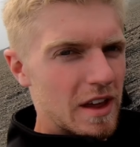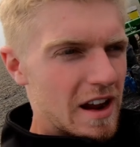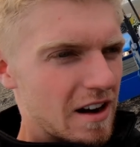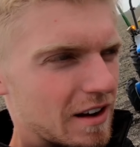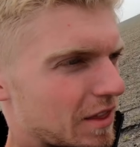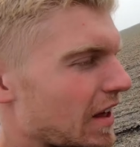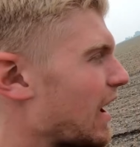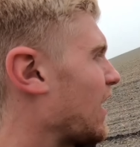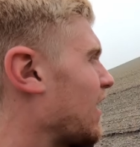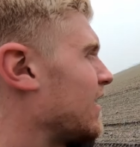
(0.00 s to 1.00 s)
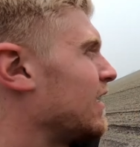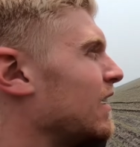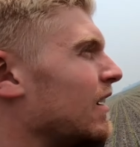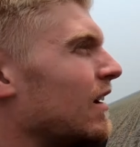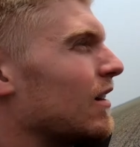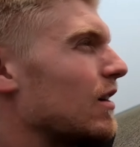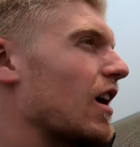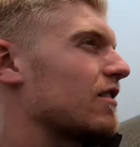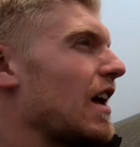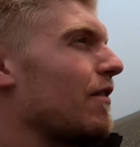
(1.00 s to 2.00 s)
there and there.
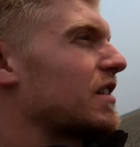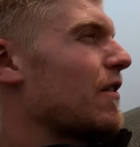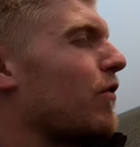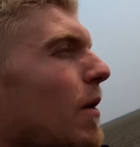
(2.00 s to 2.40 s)
Luckily, I have a 10